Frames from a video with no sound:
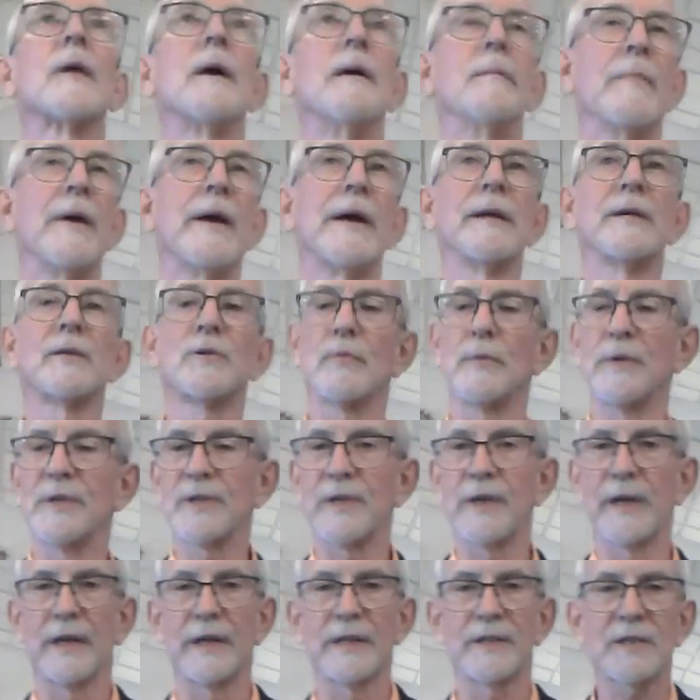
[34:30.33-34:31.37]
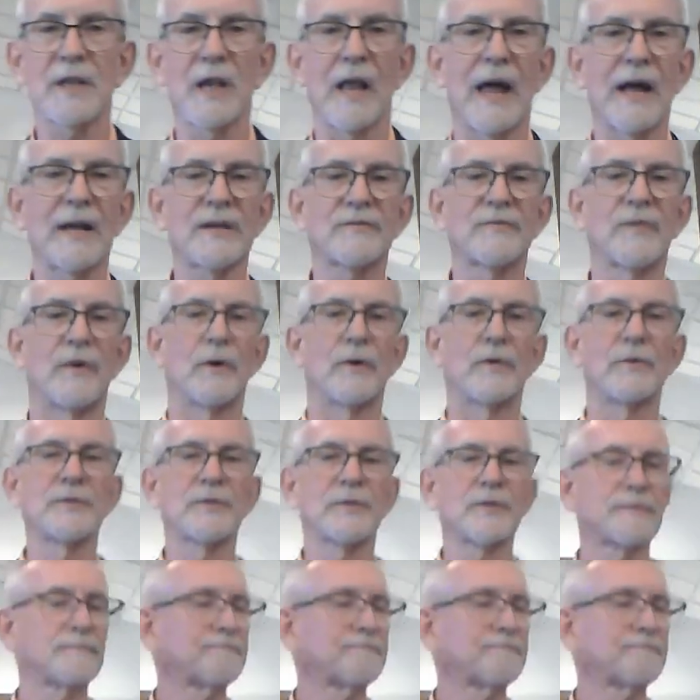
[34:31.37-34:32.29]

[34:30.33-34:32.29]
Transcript: Amen. As we sing this last verse.